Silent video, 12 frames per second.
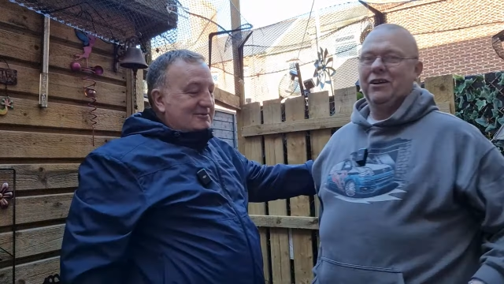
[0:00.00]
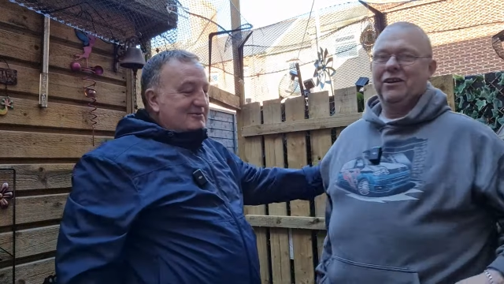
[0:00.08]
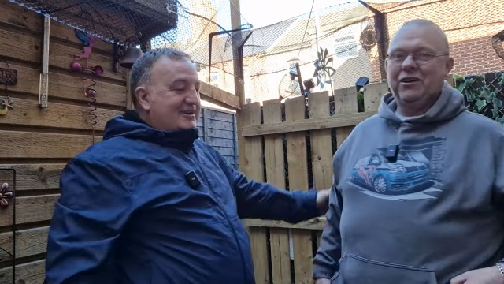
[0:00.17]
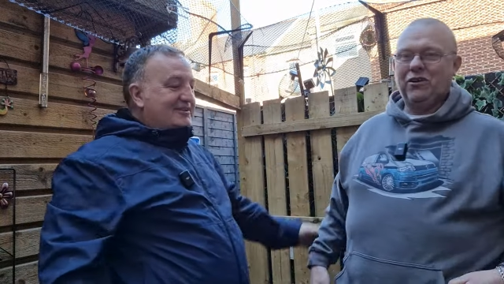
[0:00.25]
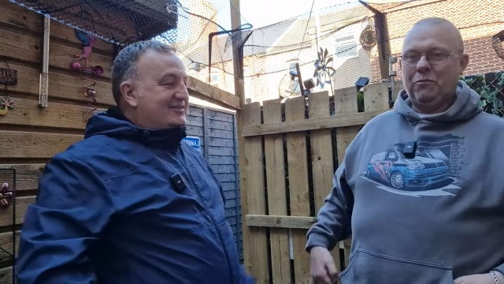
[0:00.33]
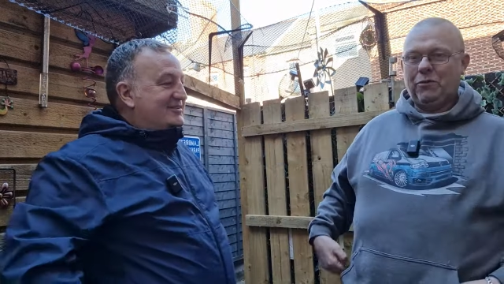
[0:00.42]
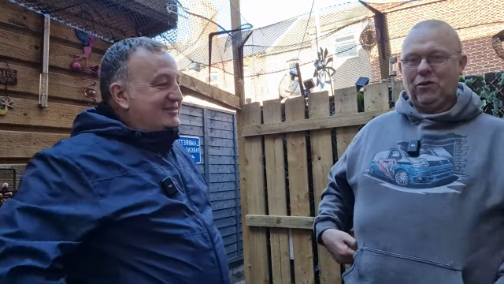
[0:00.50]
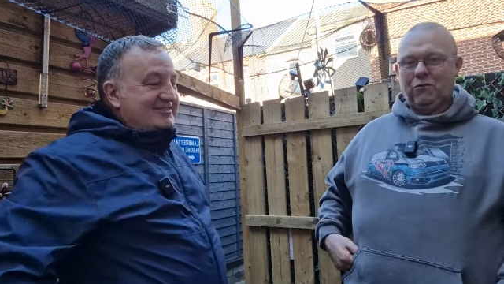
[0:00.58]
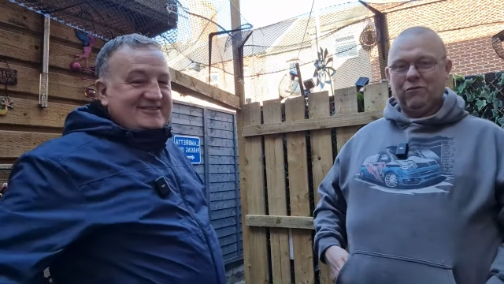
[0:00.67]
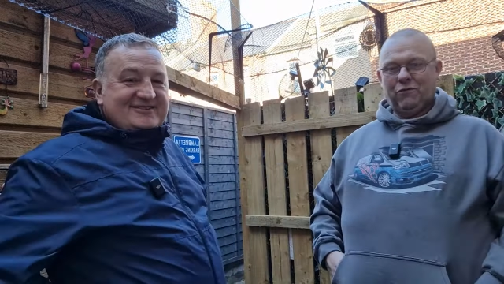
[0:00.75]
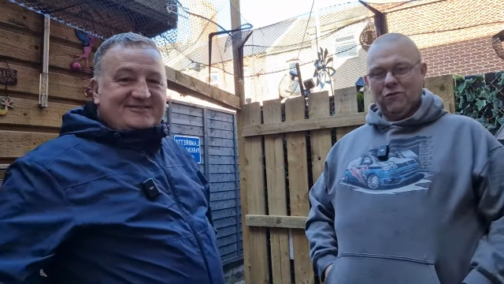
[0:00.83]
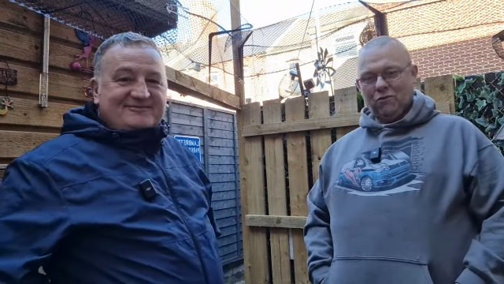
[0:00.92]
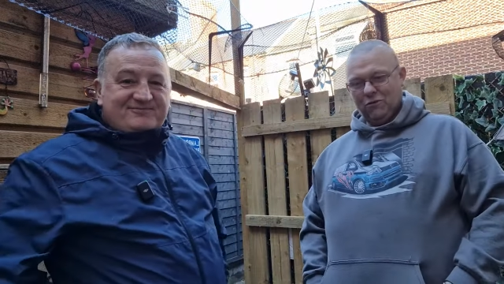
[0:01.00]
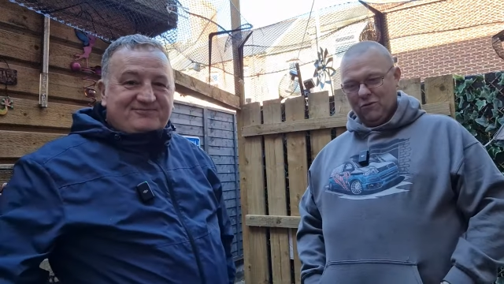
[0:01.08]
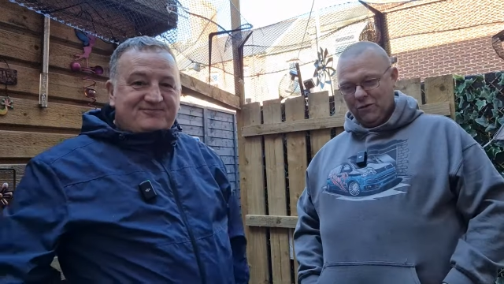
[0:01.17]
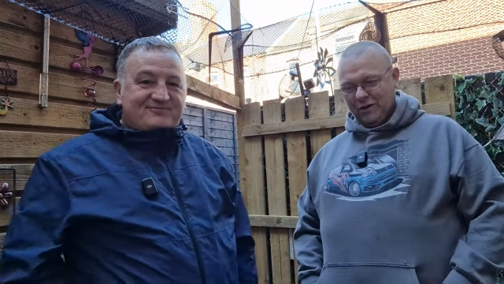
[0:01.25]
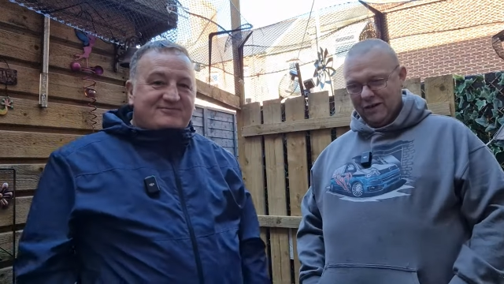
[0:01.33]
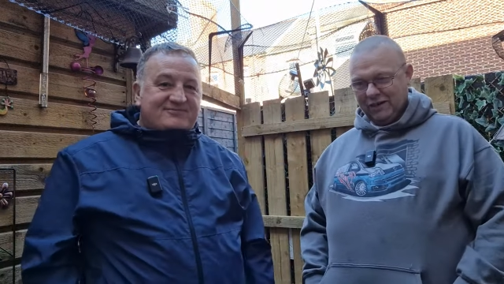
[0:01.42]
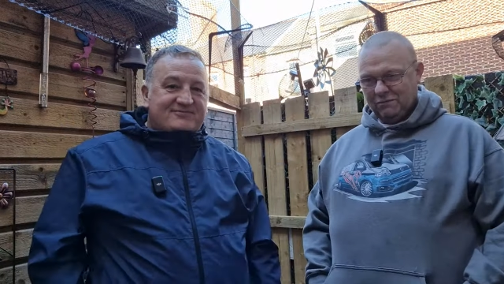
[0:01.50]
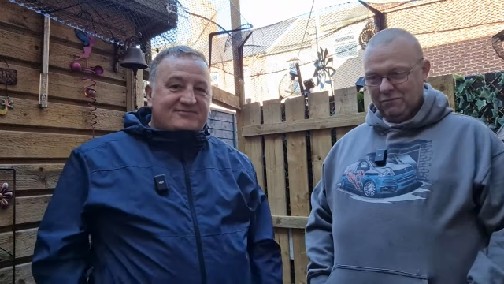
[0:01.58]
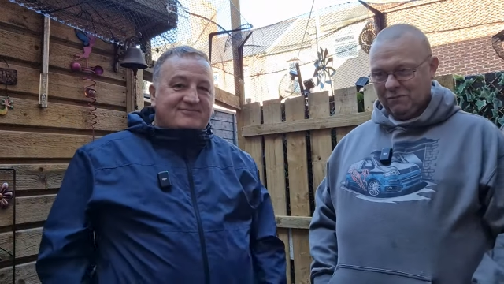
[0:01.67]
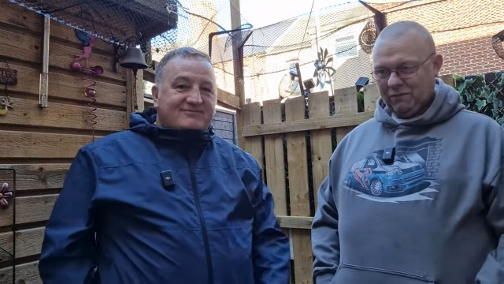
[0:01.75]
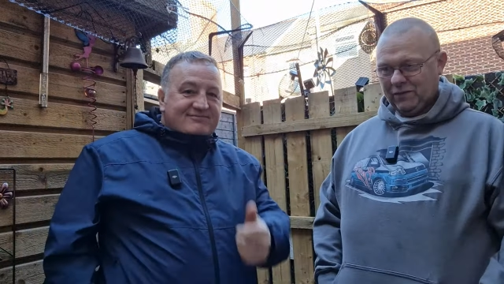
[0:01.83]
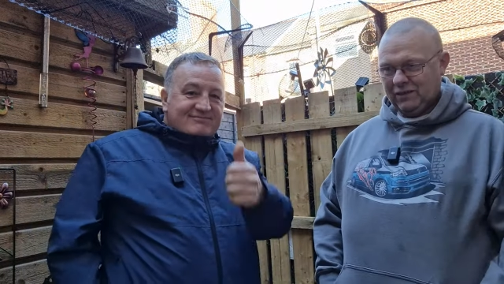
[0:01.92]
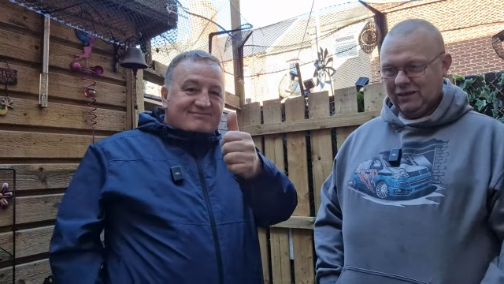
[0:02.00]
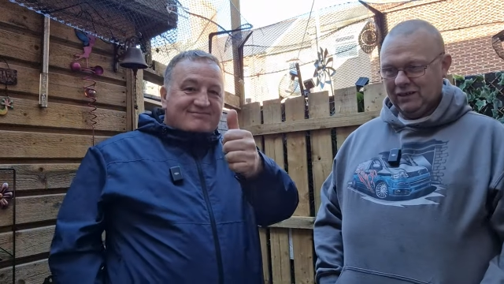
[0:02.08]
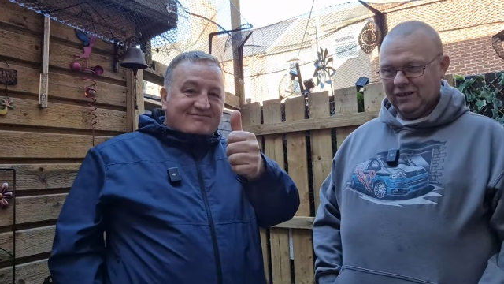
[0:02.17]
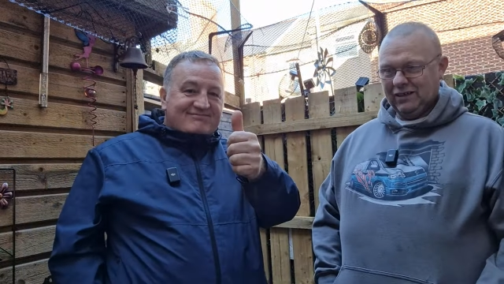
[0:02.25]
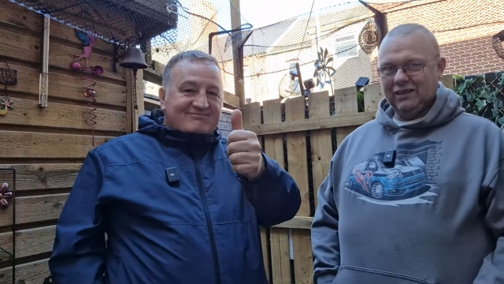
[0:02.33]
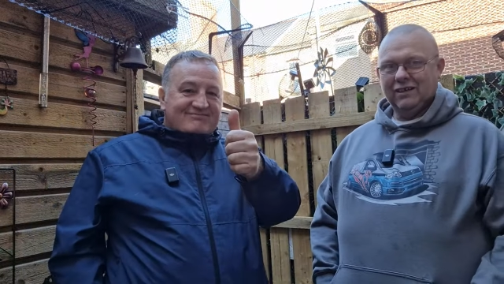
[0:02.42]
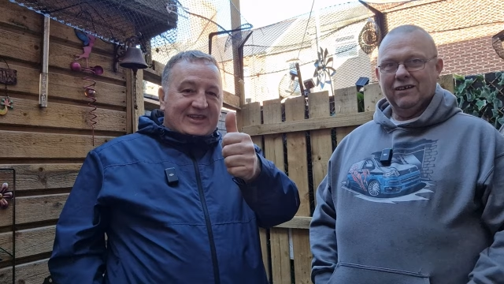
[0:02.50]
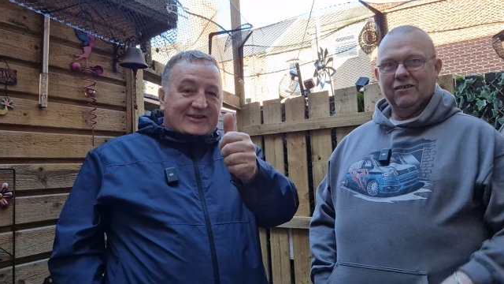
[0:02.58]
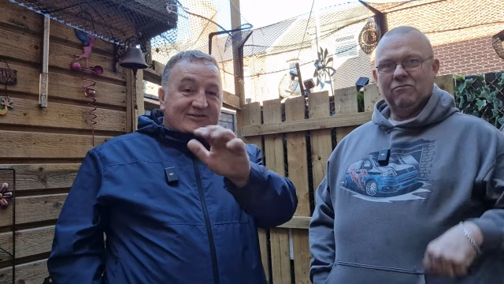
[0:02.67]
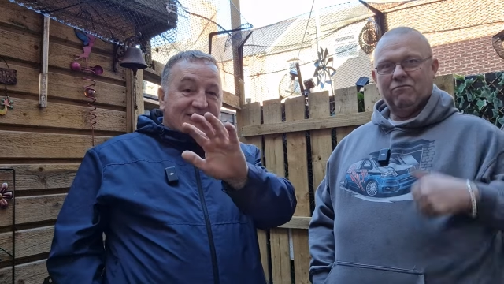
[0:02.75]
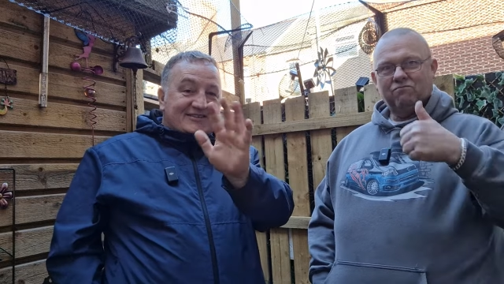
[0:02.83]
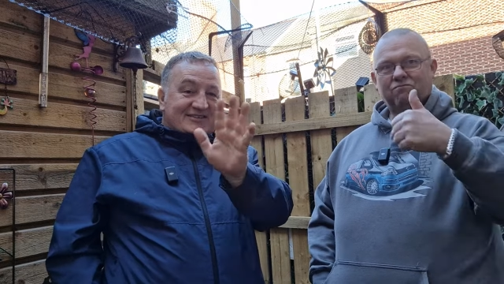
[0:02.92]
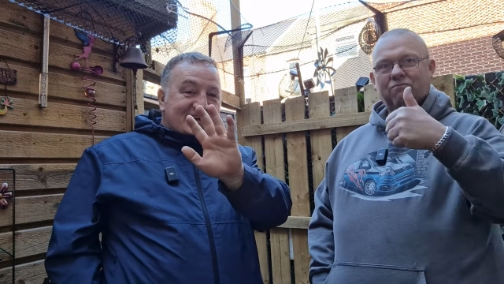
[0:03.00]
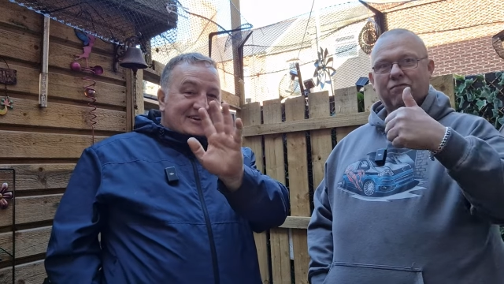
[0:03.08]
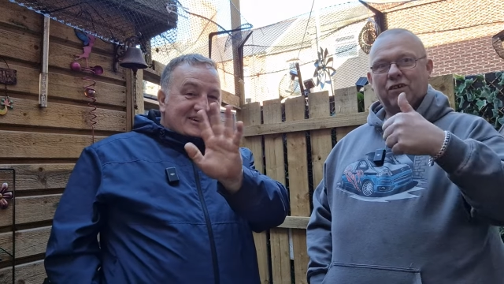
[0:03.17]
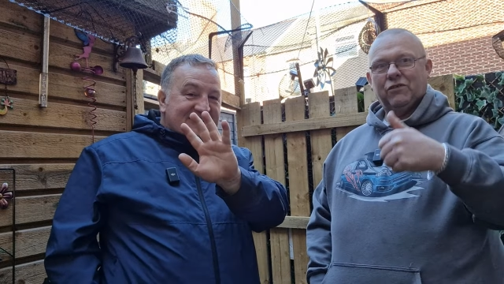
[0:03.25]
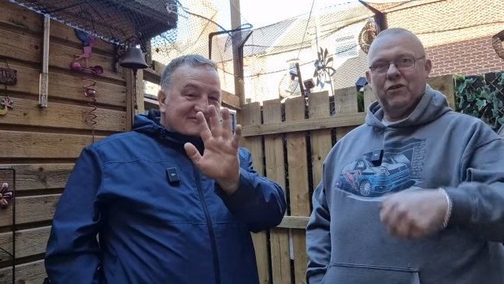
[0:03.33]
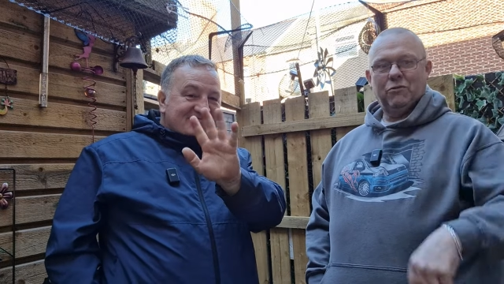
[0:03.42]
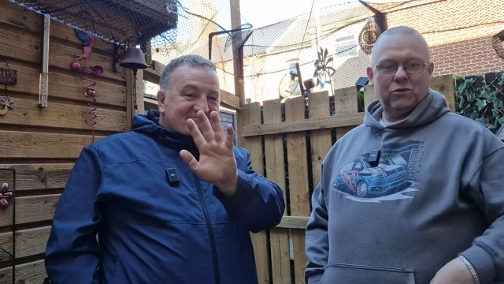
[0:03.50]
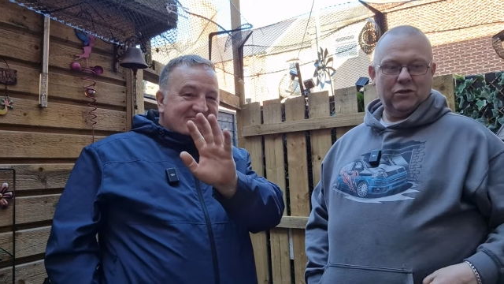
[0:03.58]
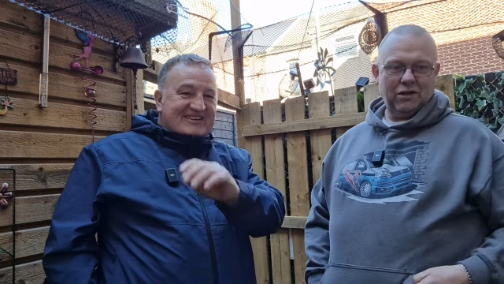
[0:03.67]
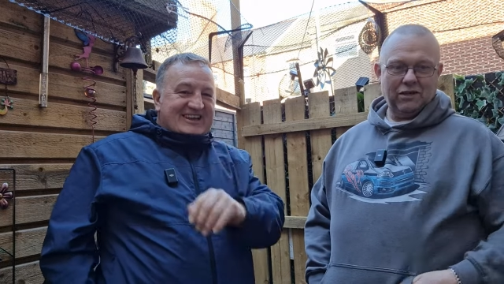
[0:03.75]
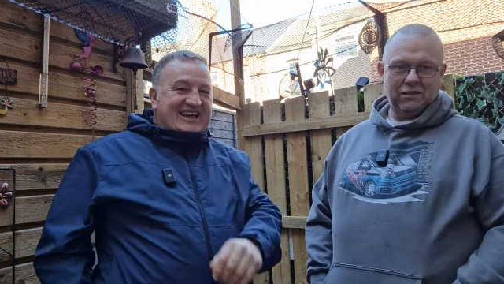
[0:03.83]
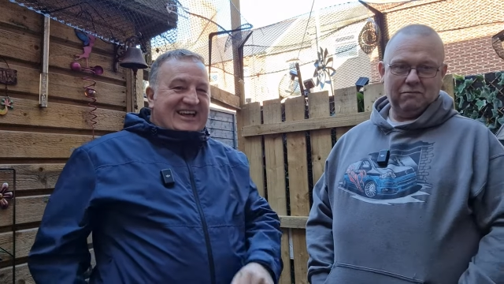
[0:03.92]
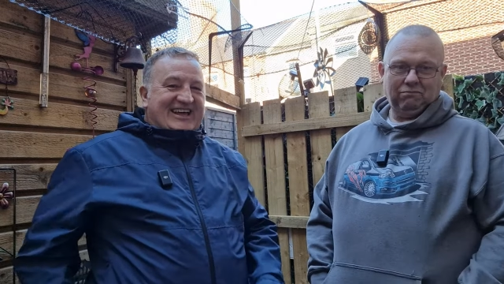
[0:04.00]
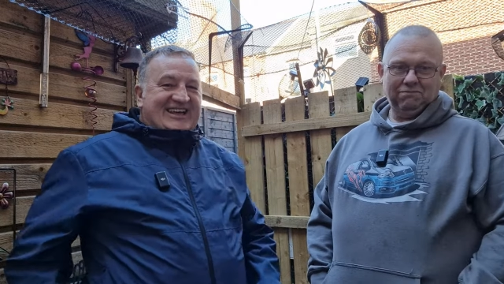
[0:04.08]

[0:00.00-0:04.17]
Speaker 1: you, man. Not be long before we're away again, man. See you later. Thanks very much, guys.